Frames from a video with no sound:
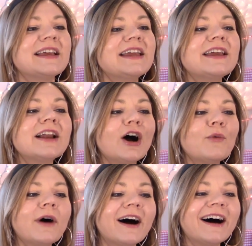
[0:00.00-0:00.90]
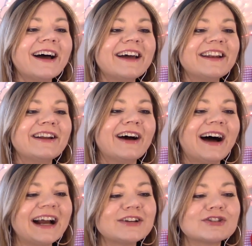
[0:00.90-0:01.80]
You know what?
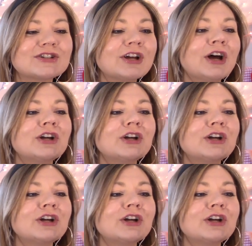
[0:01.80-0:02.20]
I just...